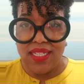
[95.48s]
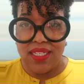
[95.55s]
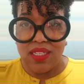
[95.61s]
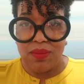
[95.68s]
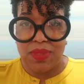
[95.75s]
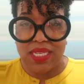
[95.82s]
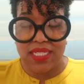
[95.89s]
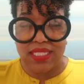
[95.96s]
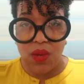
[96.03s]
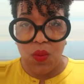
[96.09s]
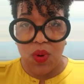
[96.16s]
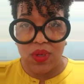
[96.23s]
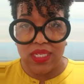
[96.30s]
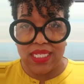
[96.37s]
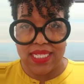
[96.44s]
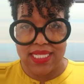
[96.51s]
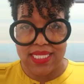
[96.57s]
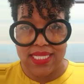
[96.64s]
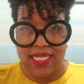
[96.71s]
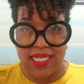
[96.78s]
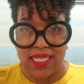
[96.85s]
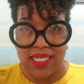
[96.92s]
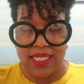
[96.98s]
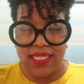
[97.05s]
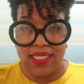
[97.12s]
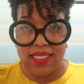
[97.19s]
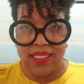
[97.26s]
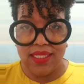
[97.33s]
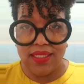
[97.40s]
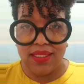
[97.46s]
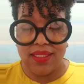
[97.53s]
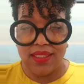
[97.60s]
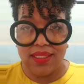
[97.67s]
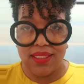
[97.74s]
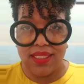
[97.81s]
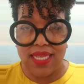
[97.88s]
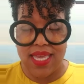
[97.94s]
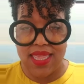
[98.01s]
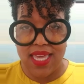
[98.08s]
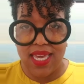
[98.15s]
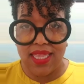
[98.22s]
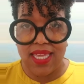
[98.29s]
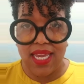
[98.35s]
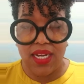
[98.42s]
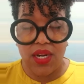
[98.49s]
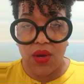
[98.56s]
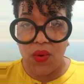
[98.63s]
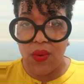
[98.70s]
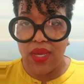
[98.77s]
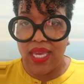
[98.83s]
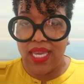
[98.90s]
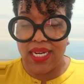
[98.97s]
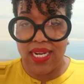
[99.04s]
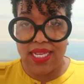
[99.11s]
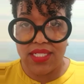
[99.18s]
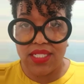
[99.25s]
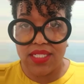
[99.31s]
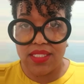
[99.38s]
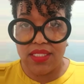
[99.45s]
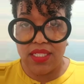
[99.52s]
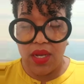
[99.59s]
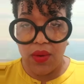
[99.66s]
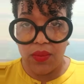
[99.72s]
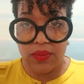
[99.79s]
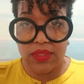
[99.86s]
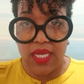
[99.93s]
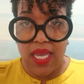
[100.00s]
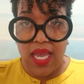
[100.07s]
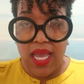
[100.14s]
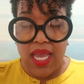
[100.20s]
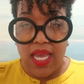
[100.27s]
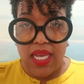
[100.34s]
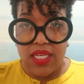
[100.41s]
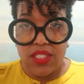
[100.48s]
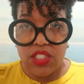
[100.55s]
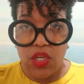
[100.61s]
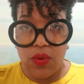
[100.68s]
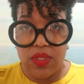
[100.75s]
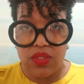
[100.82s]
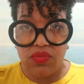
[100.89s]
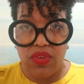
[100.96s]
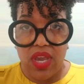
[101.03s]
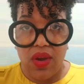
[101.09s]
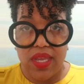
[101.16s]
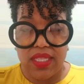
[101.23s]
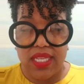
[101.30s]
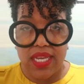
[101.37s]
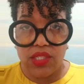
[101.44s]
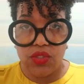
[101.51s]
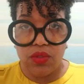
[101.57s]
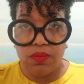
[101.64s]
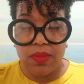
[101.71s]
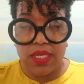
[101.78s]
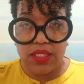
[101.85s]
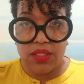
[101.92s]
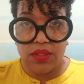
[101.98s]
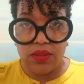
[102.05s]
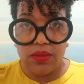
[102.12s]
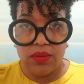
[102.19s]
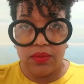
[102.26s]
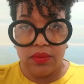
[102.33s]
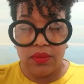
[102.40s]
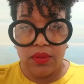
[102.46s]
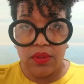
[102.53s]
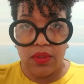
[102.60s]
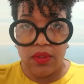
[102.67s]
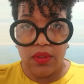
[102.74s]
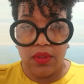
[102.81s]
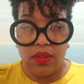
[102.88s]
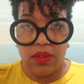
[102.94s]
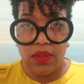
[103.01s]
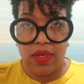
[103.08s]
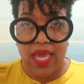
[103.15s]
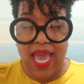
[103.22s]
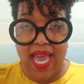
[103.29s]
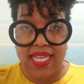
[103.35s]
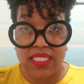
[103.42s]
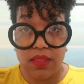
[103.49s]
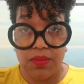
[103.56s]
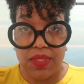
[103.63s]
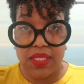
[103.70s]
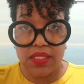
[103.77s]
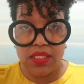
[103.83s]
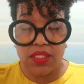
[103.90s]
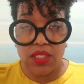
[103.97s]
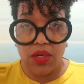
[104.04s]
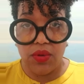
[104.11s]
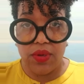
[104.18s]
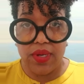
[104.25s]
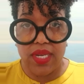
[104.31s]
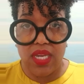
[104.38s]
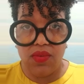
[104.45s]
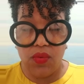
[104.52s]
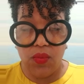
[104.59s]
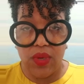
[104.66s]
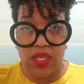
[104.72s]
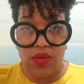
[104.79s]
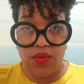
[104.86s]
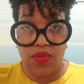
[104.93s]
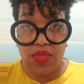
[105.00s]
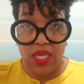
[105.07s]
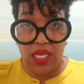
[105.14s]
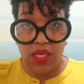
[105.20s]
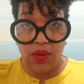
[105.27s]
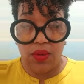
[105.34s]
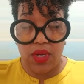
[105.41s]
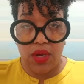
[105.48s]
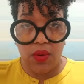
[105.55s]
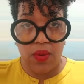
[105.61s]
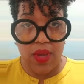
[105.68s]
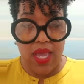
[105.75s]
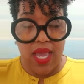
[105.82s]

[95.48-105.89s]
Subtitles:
because they weren't listening. They think they know it and they just don't. So it's very detrimental as a business owner. Even when you think you know,